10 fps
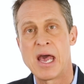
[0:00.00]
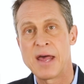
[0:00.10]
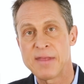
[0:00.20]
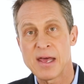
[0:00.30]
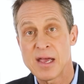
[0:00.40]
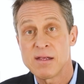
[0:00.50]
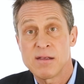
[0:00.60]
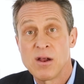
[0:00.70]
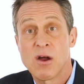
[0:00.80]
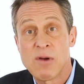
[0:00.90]
And then I
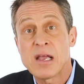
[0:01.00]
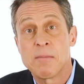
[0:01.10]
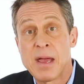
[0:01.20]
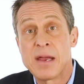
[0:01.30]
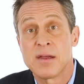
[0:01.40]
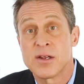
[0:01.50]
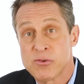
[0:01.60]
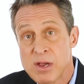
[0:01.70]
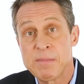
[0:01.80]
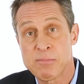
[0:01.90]
recommend a
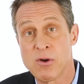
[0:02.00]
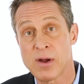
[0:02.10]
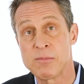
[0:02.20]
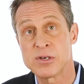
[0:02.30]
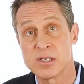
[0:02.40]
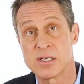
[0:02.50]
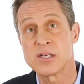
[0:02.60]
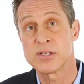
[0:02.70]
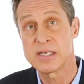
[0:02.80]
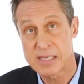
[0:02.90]
treatment program, which is essentially